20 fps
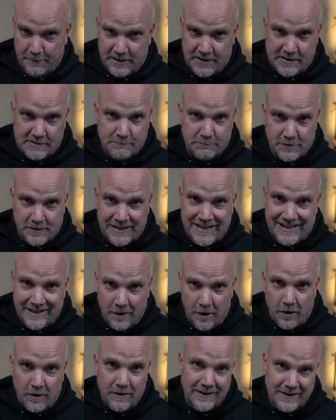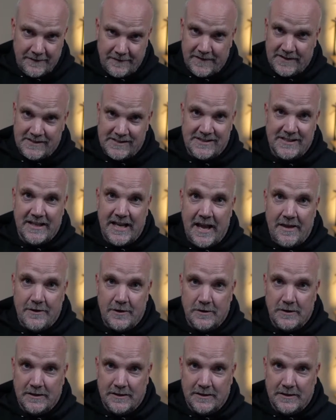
because we're all in this together.